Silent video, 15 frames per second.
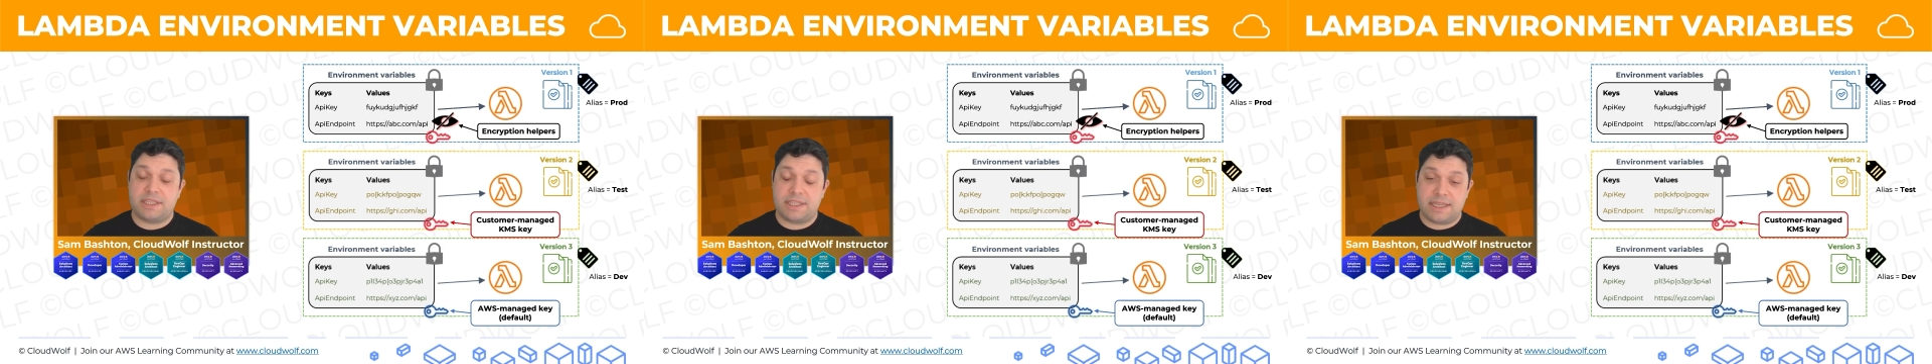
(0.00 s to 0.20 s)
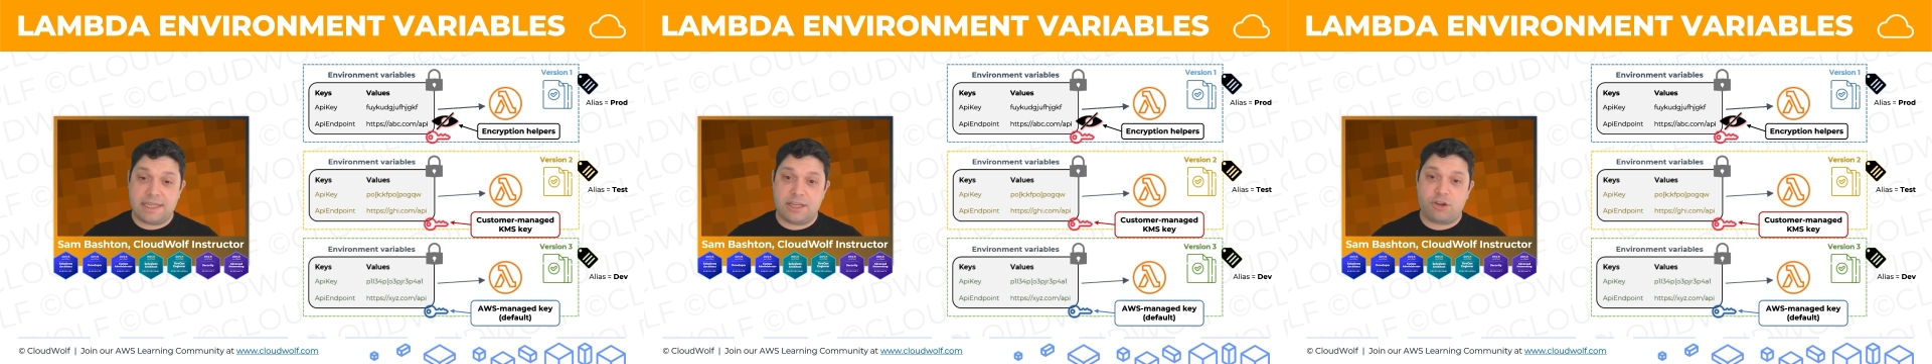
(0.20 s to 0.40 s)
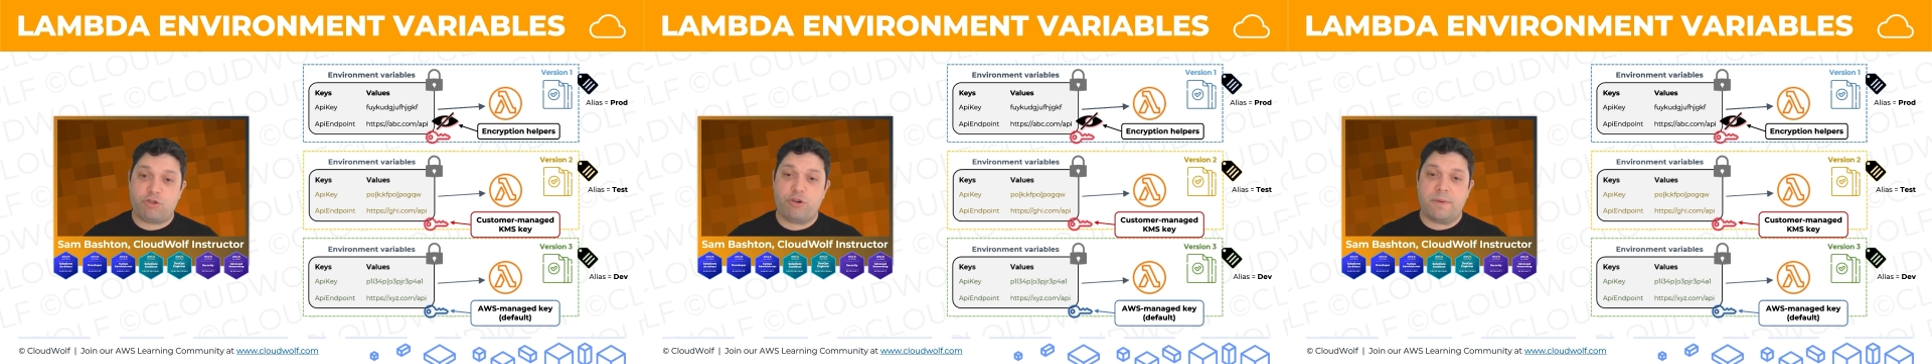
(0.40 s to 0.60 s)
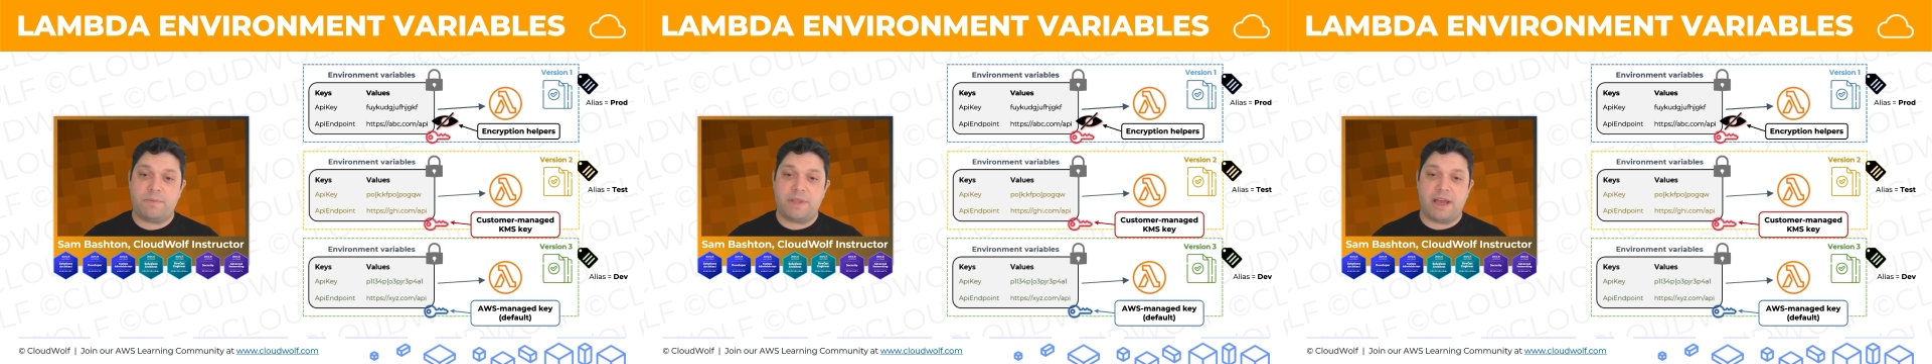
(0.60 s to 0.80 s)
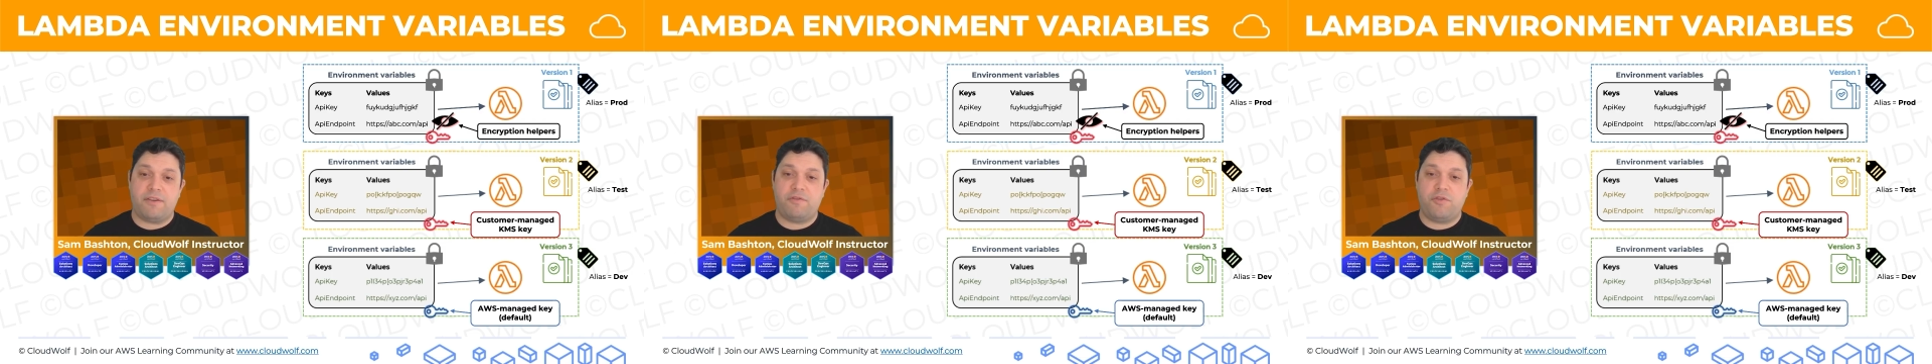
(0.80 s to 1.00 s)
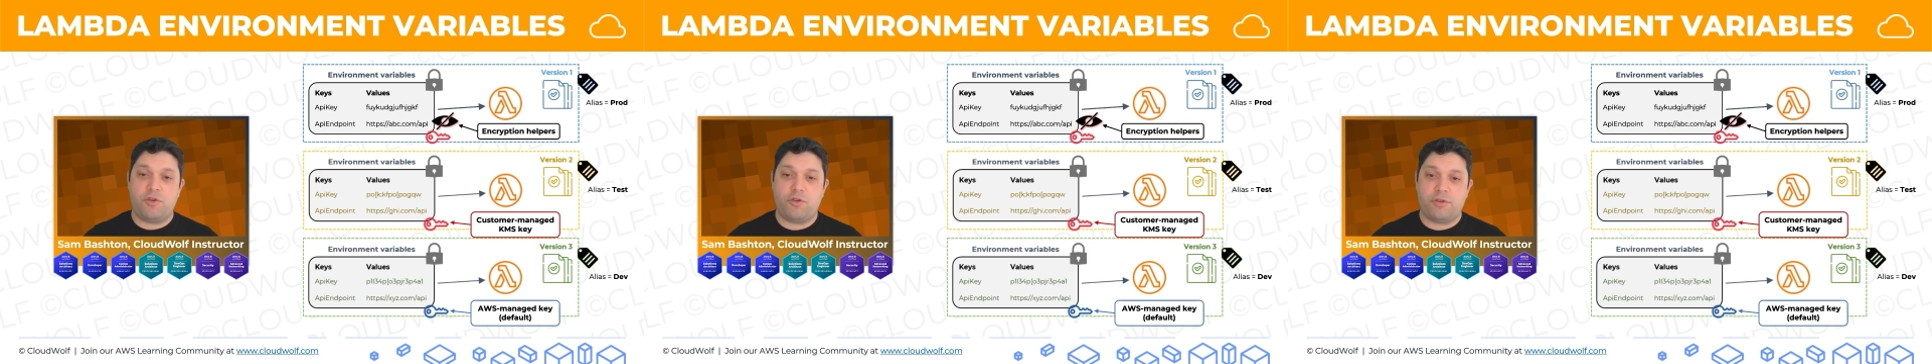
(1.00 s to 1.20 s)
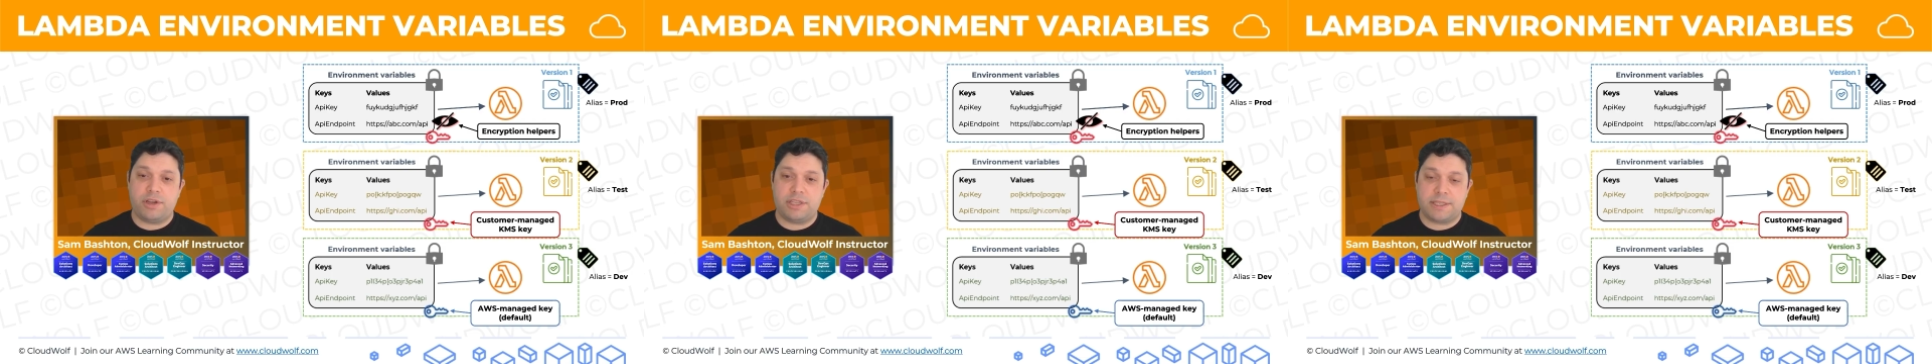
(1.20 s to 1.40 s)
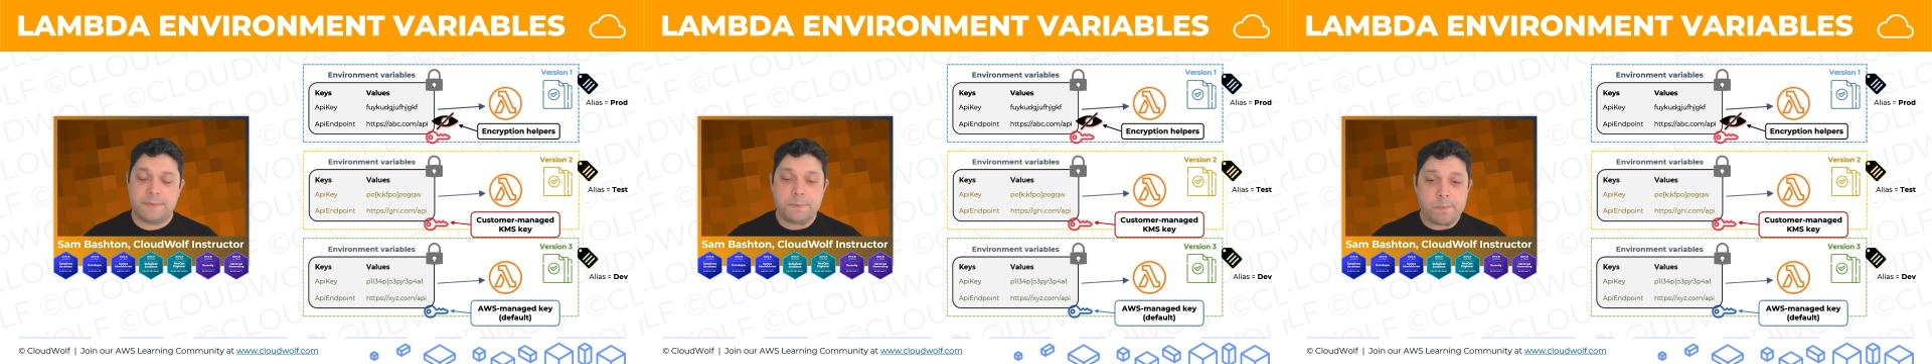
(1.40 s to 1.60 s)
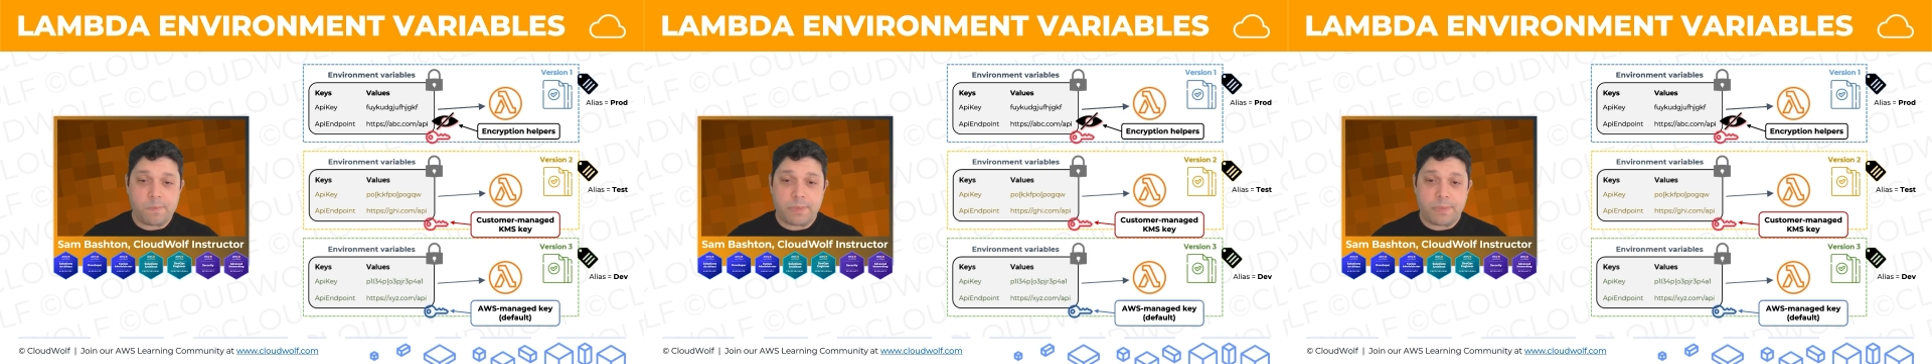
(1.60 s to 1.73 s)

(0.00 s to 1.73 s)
decrypt that for us